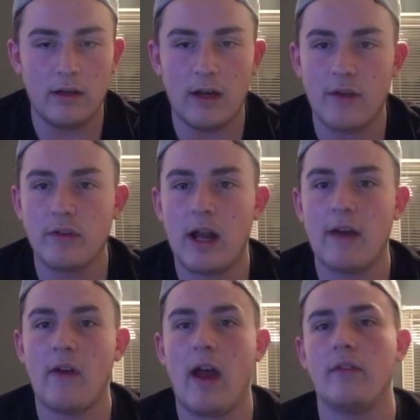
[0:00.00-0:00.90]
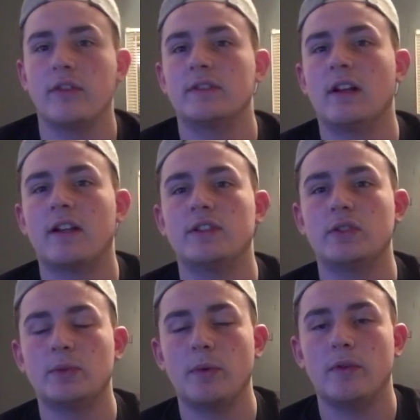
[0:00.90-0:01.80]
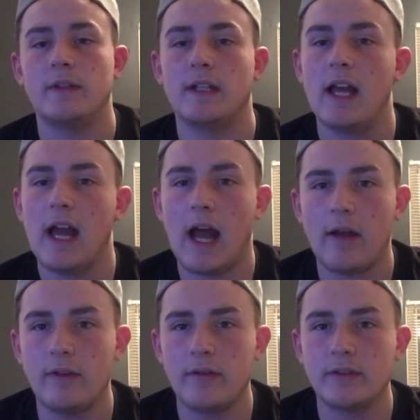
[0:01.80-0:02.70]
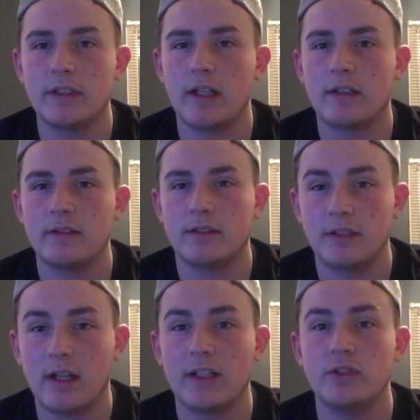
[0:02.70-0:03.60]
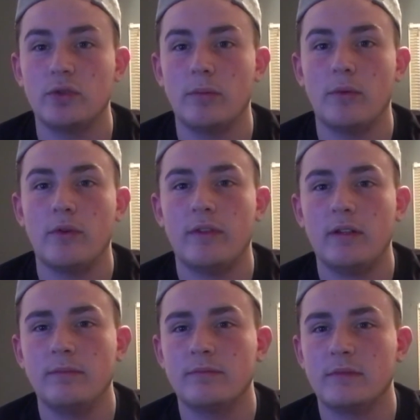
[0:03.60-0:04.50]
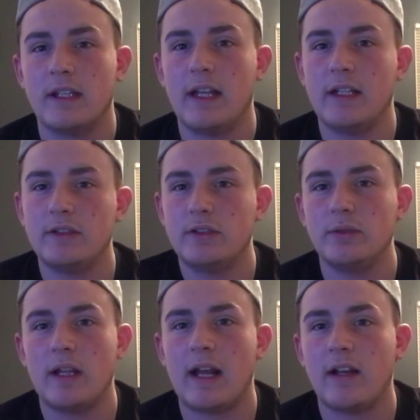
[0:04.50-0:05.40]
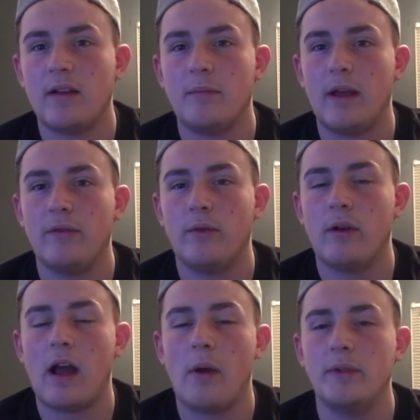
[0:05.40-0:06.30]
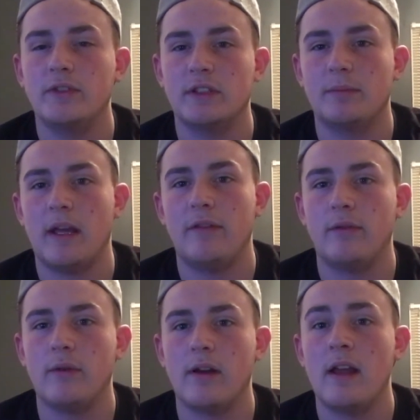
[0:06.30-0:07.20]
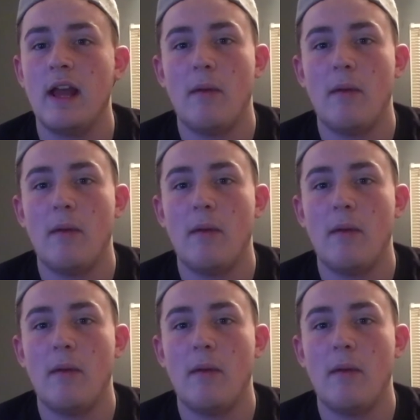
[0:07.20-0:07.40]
Never have I ever snuck into a movie. I've never snuck into a movie to get into that I couldn't pay for. I always just paid for it.